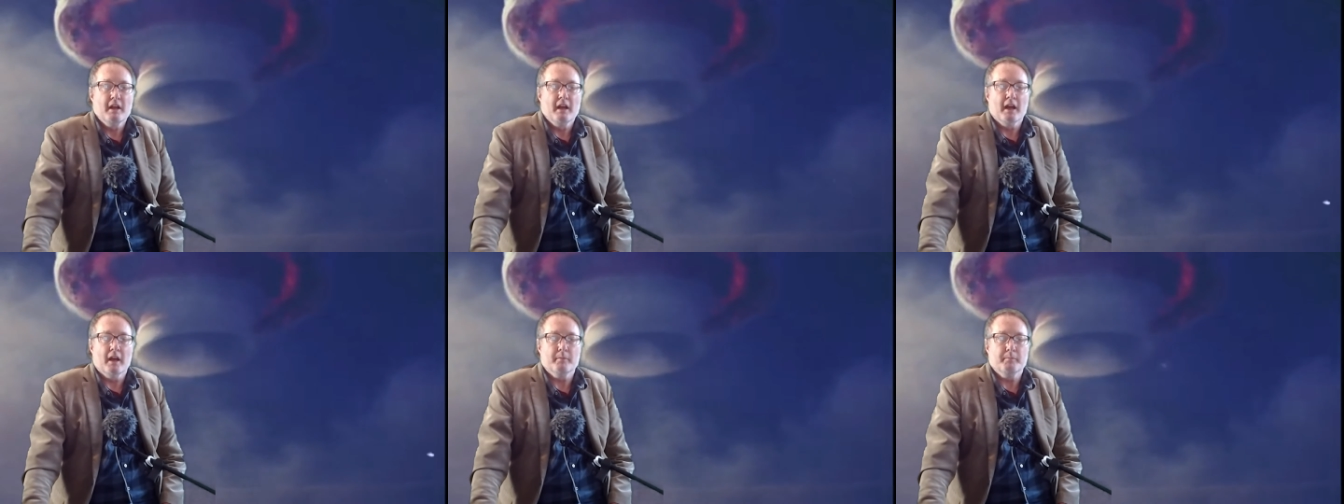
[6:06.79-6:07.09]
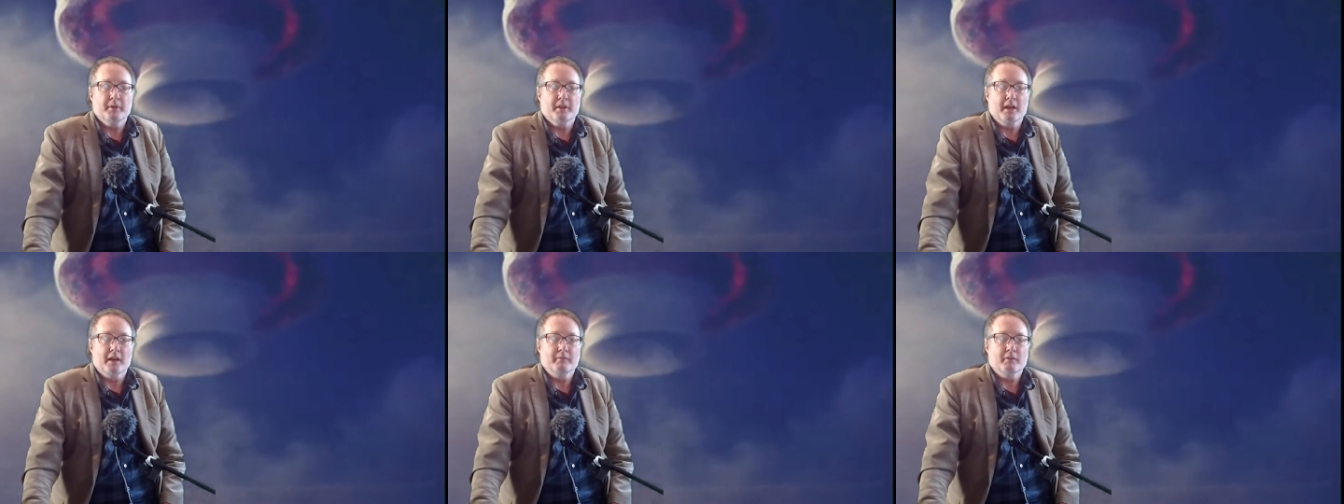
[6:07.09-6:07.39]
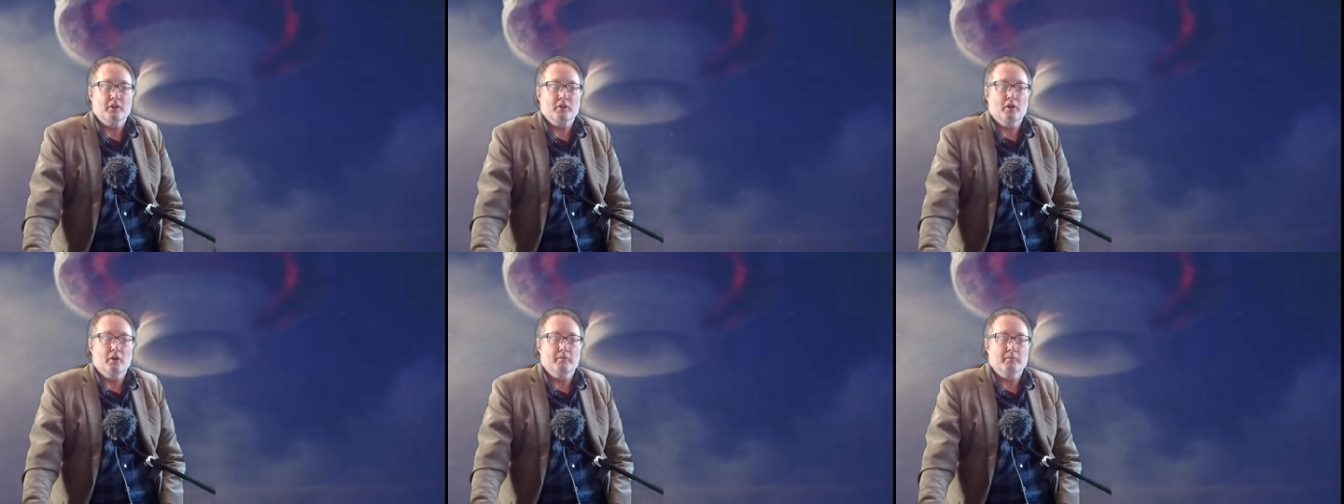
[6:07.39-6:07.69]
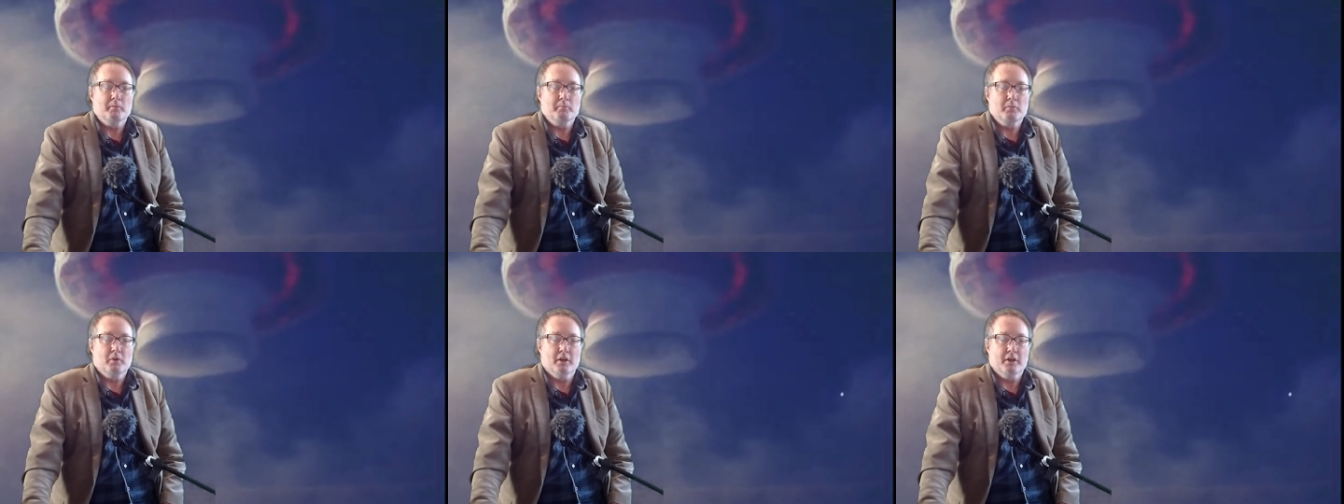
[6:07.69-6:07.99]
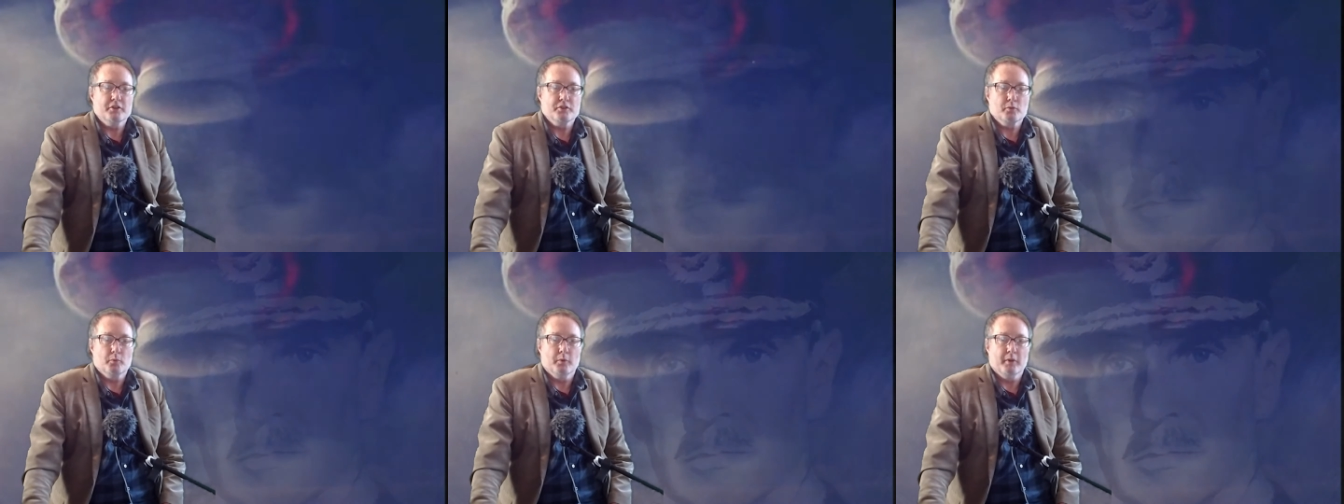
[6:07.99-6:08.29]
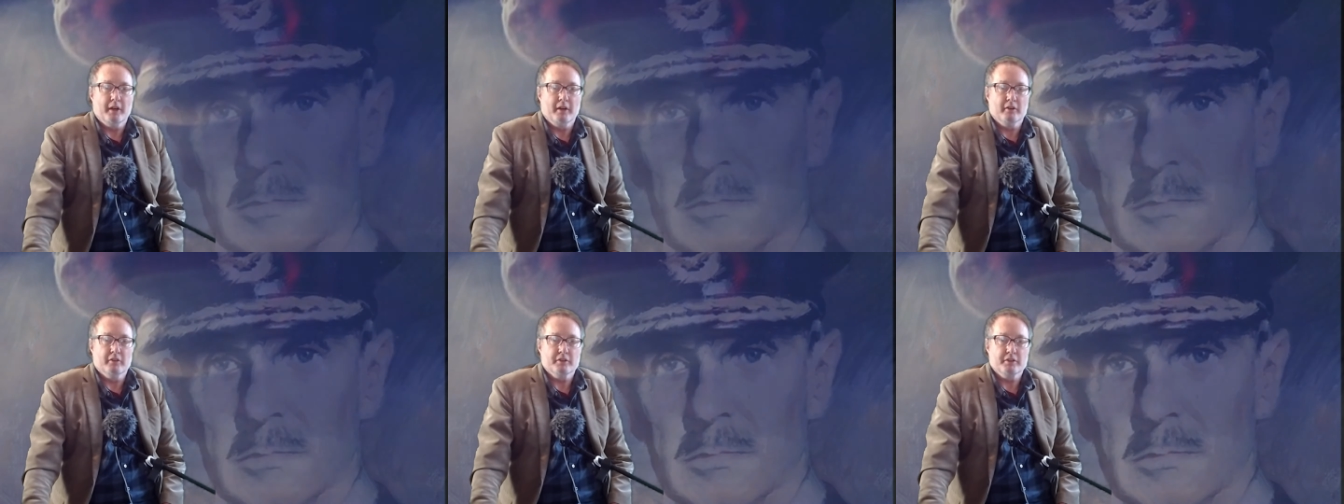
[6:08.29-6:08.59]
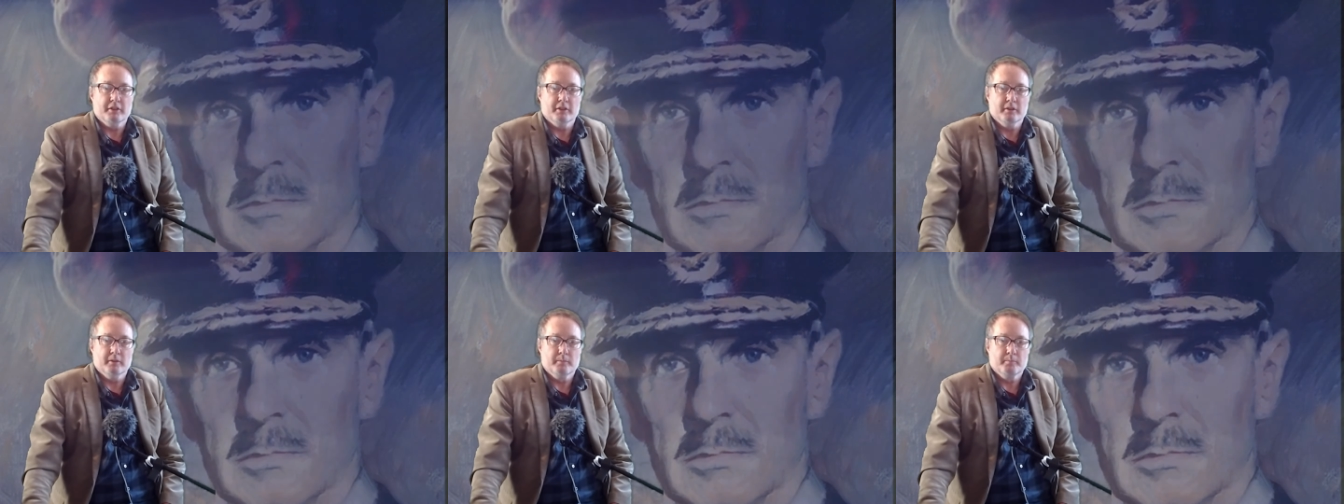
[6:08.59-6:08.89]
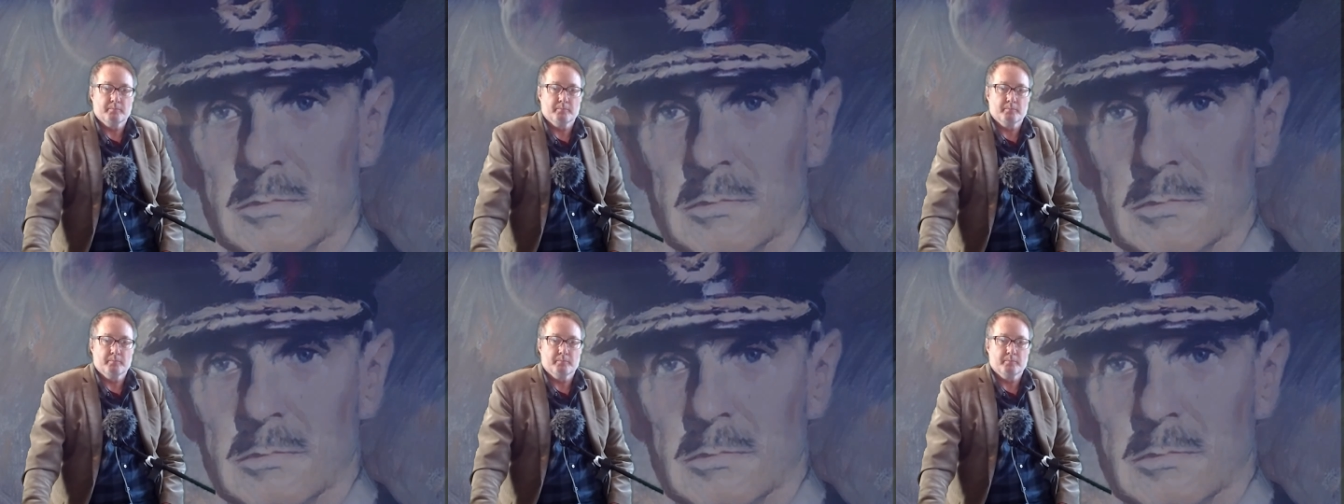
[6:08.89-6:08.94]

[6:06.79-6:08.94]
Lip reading: had become a commonplace reality.